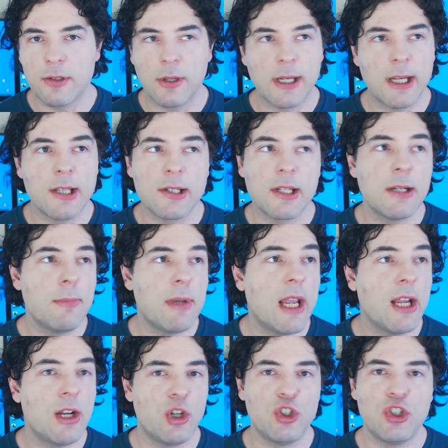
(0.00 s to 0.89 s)
Like it's going to be
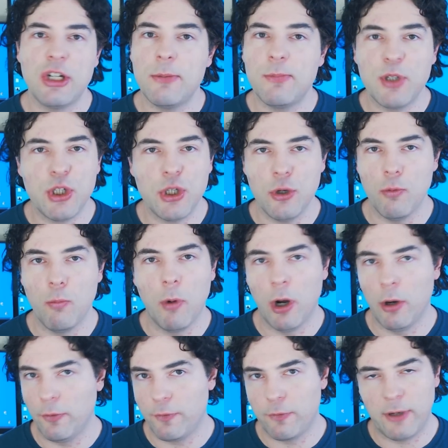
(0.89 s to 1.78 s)
hitting GPU
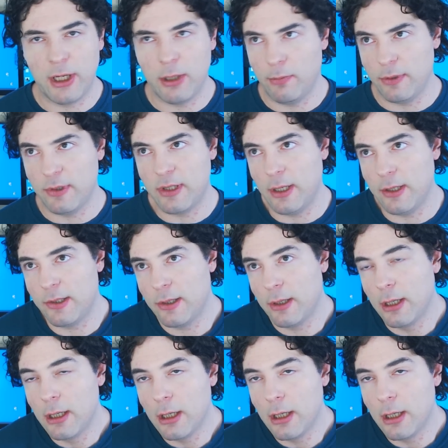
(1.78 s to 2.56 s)
world frequencies.